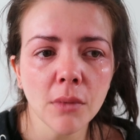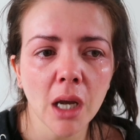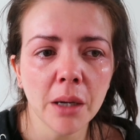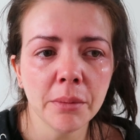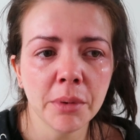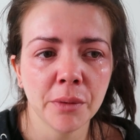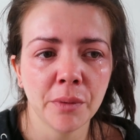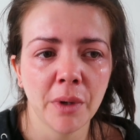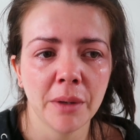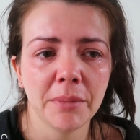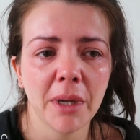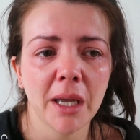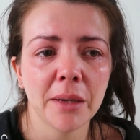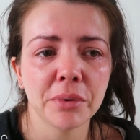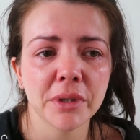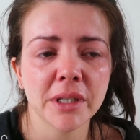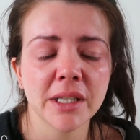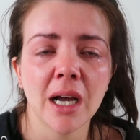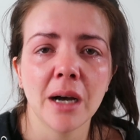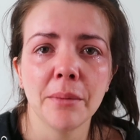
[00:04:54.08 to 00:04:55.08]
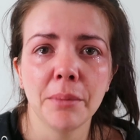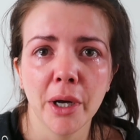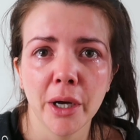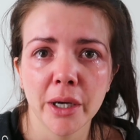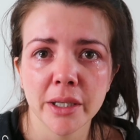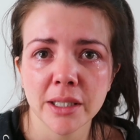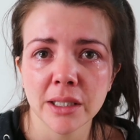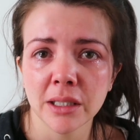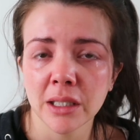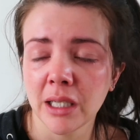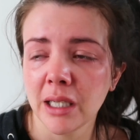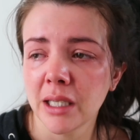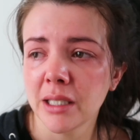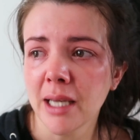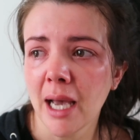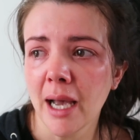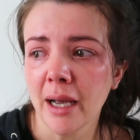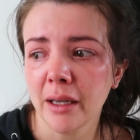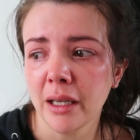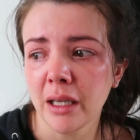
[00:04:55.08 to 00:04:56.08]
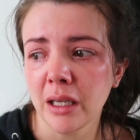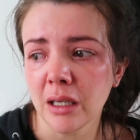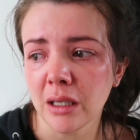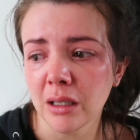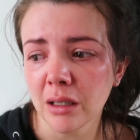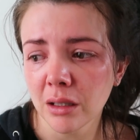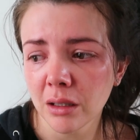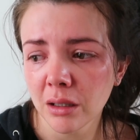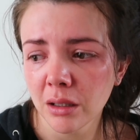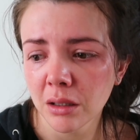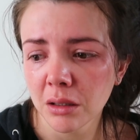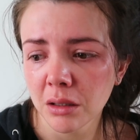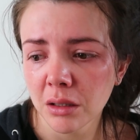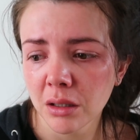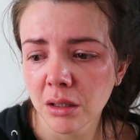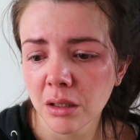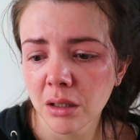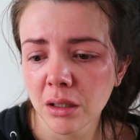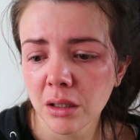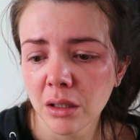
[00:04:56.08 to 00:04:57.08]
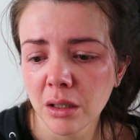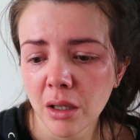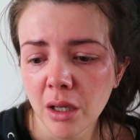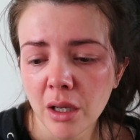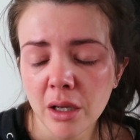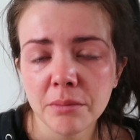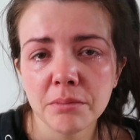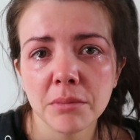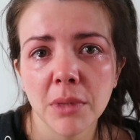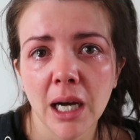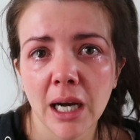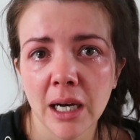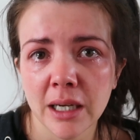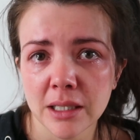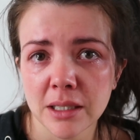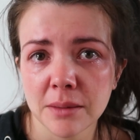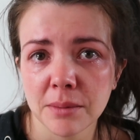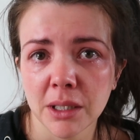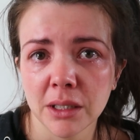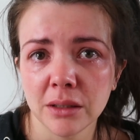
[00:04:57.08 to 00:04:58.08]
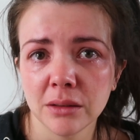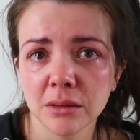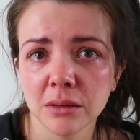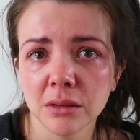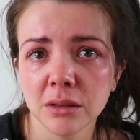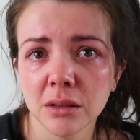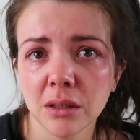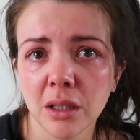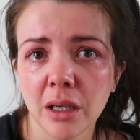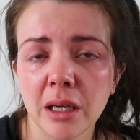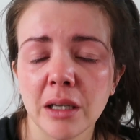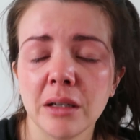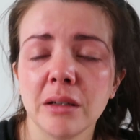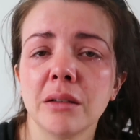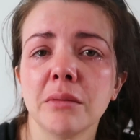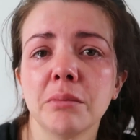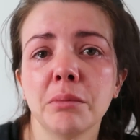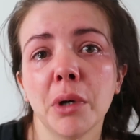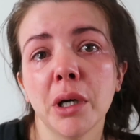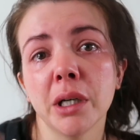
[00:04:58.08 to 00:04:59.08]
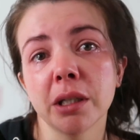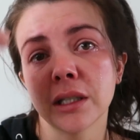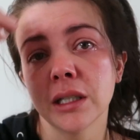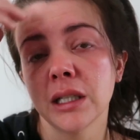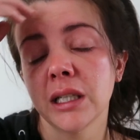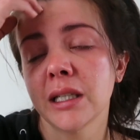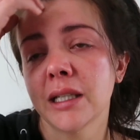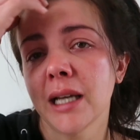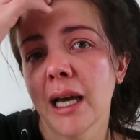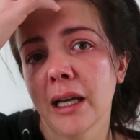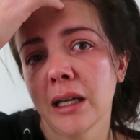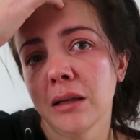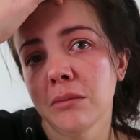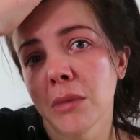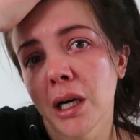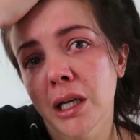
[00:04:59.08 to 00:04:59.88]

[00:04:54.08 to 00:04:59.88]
But when people start personally attacking my husband, and personally attacking